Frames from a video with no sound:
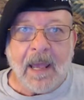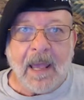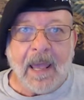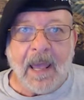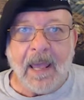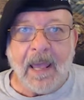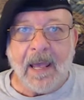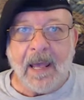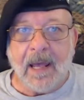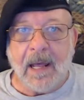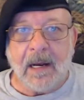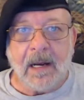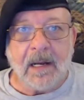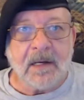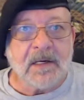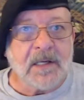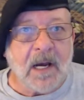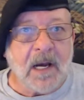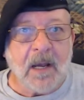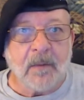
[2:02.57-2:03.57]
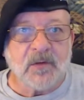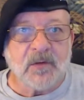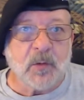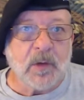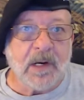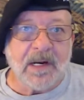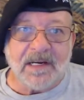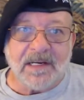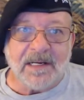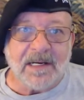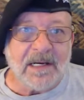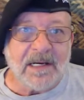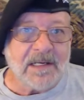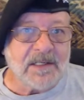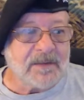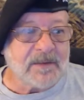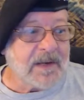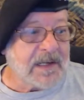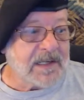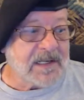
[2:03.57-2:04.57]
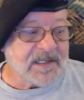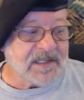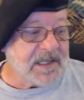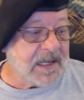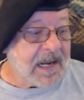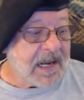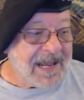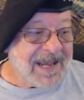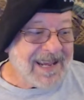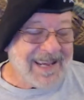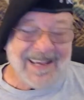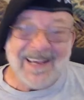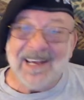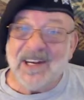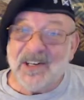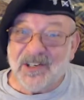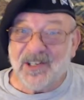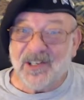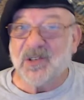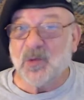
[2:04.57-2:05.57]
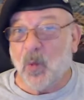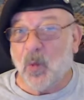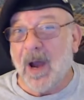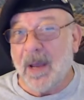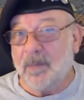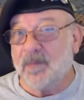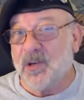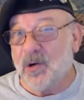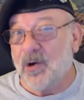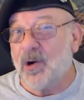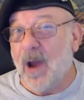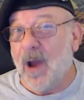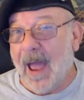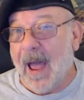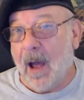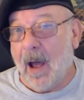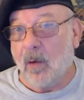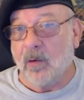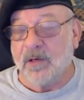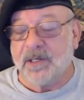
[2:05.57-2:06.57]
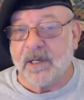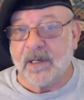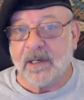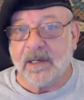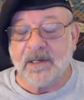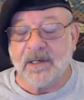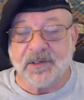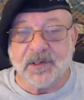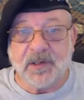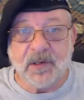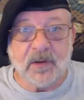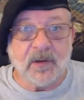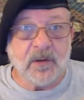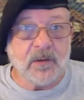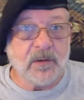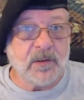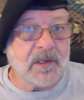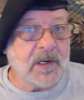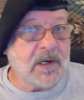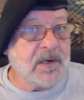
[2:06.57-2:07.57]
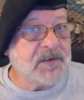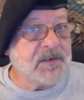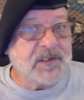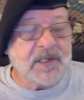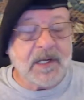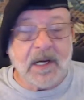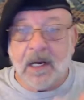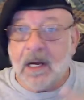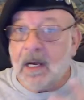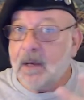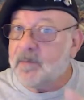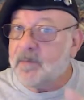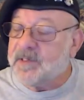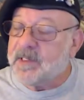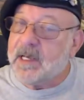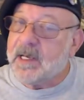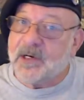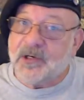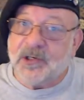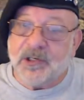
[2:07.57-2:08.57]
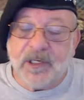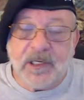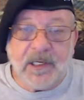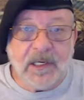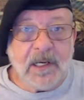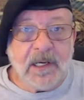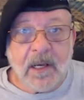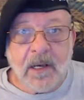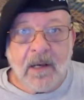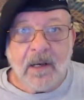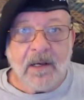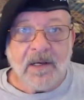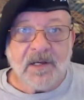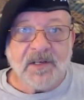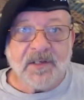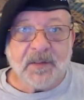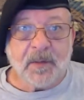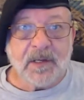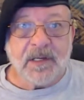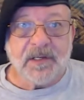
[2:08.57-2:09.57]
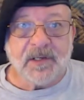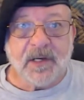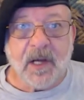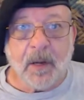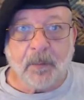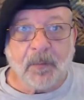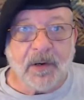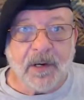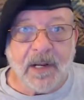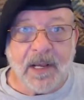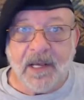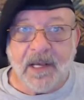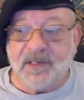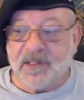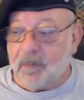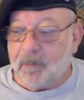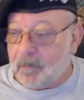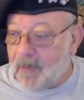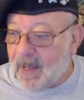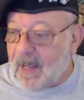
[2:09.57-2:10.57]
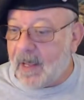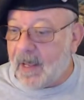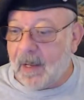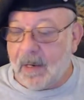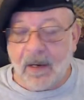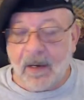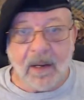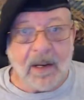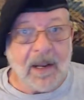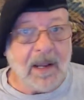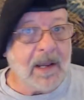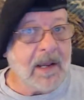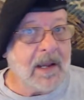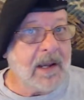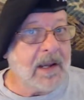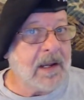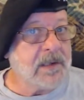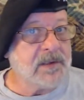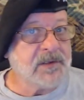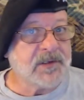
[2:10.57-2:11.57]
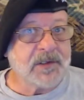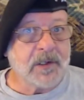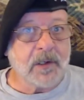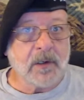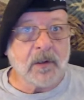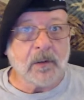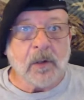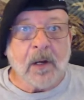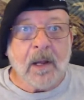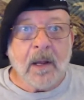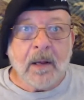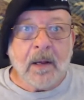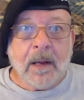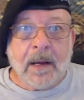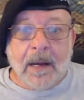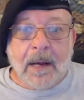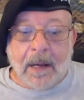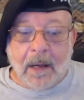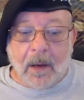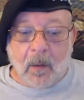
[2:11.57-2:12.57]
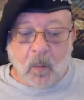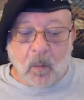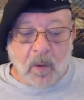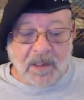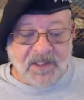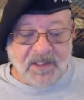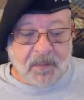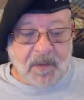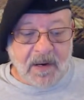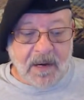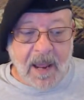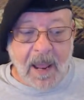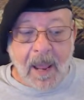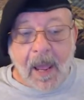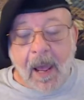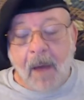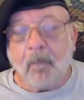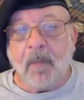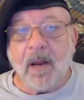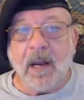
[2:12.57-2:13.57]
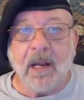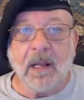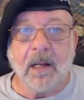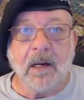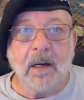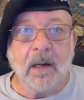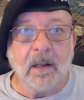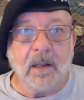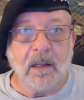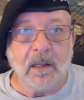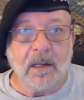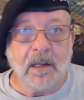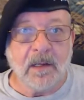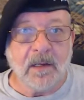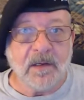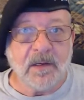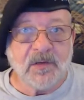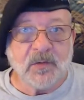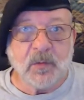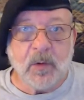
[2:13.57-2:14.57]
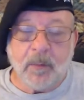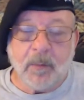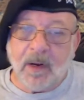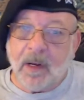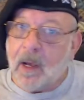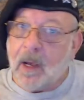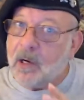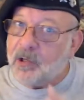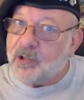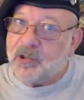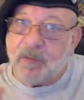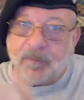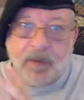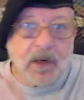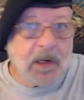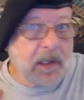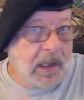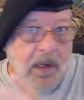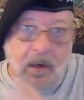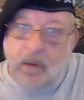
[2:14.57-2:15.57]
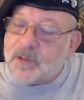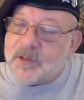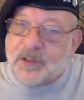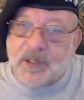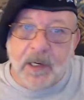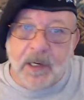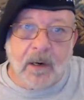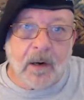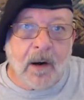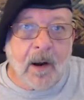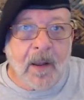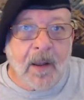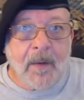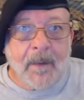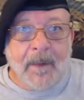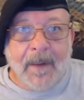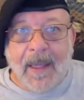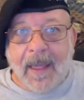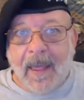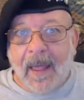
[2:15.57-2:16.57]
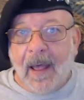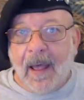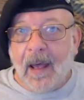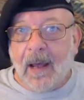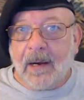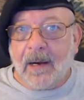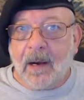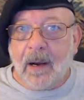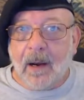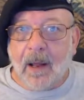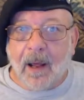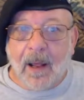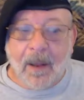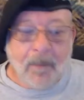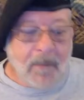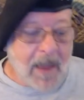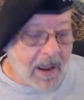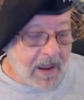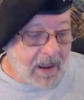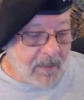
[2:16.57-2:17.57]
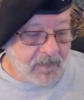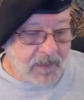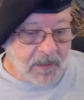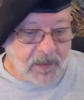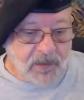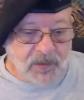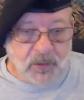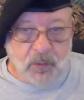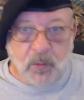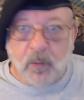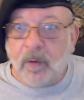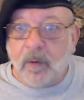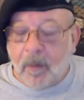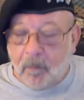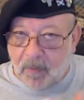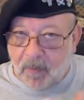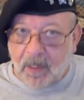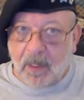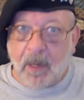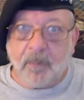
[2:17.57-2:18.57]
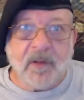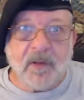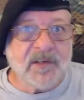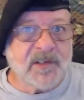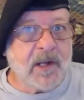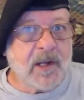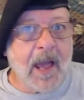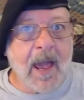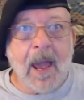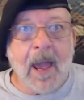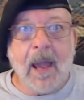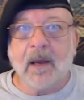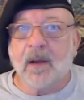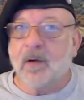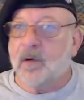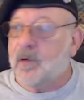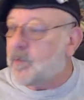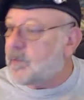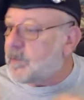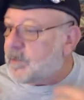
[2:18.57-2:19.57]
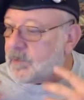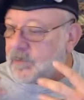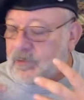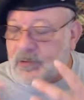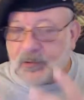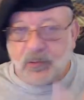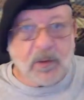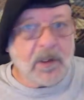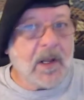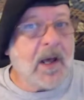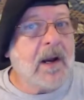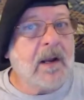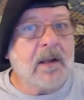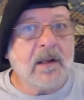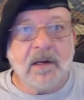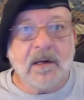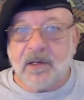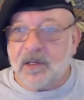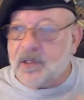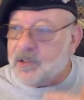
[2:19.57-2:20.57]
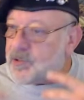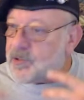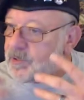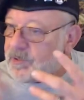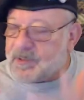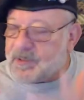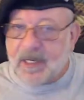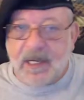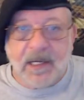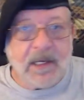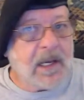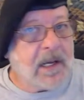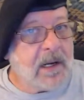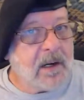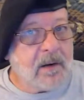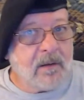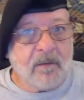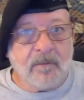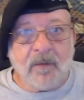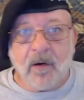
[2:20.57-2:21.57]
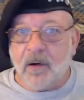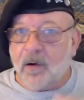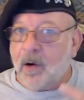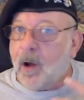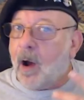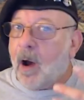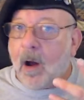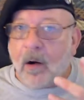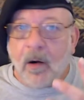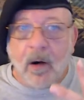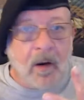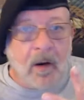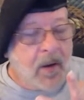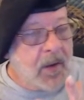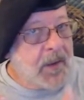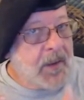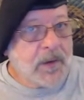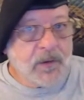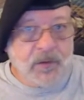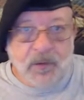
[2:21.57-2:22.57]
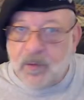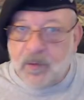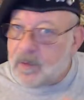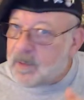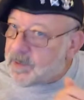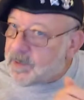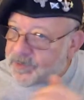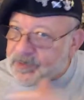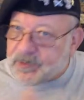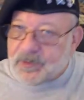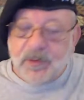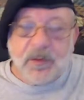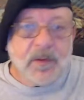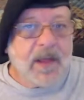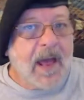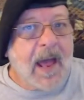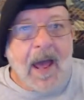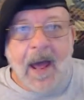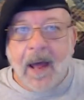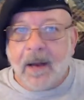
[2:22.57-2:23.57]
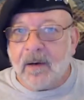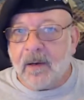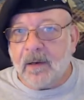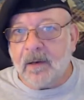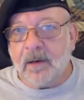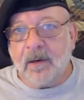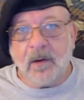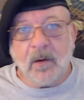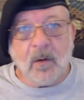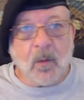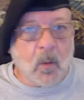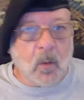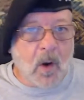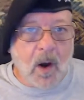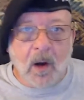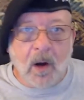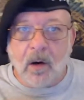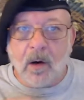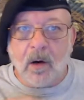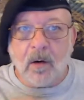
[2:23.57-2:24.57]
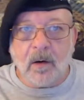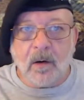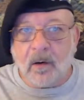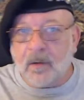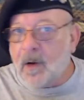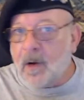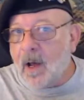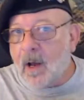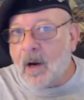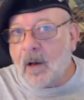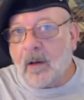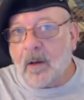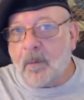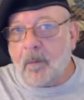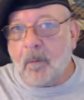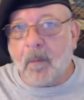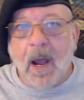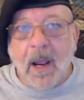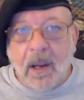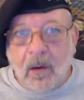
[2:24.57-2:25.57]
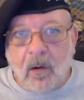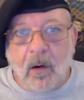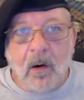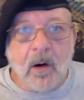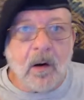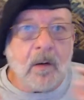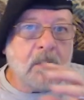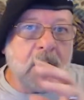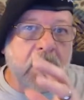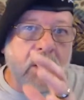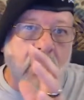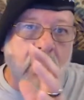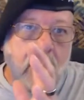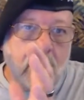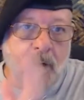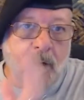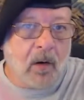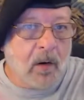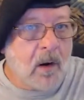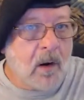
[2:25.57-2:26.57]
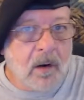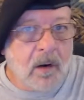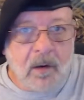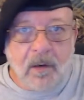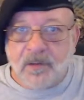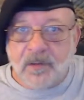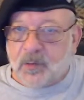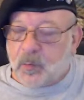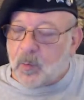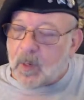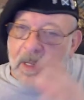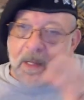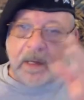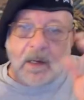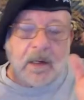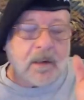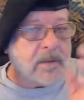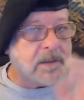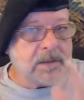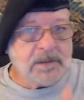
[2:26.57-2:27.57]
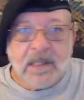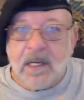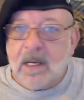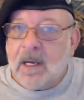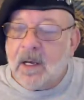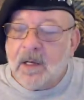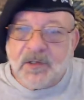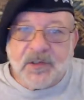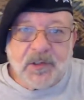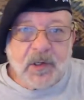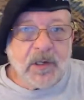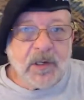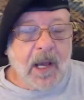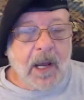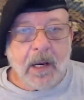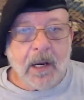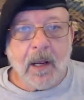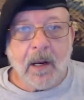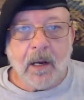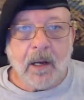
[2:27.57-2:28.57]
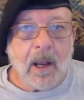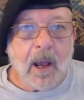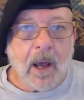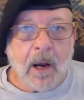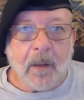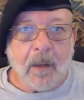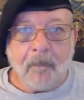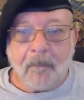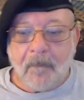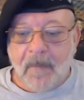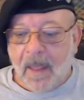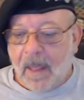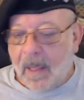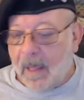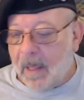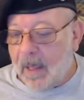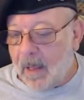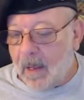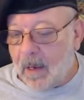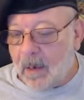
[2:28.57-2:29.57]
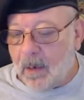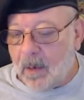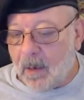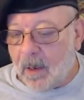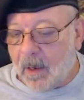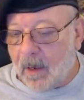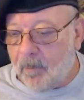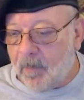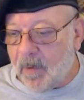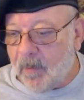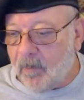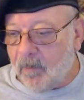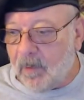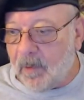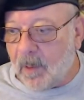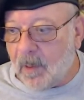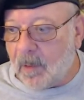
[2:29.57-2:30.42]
And at times, what it does, like I said, it just wipes her out. And so there's times that she spends a couple days in bed. And so what's been happening is we've been kind of shifting gears here, and I'm having to really pick up the slack, do a lot of the dishes, take care of our daughter, do this, do that, water not only my garden, but her garden as well. And so yada, yada, yada. And I've been,